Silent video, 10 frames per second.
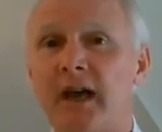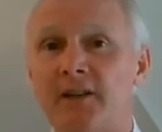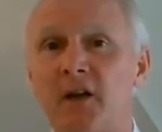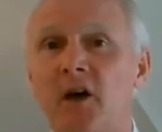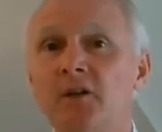
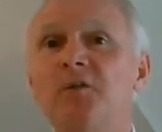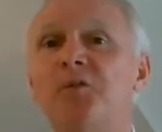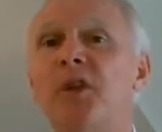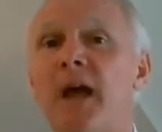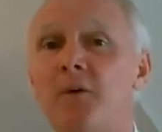and
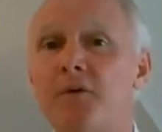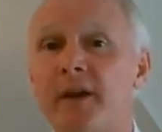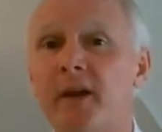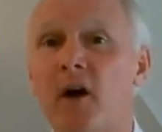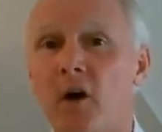
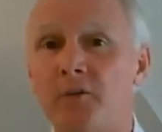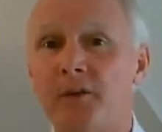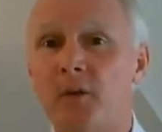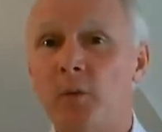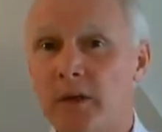unflowering of
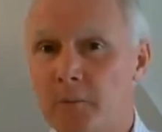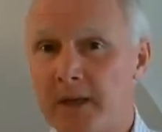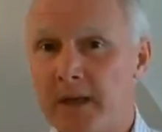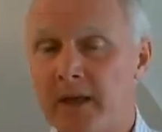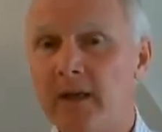it will
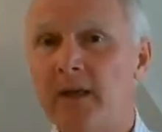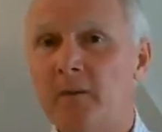be.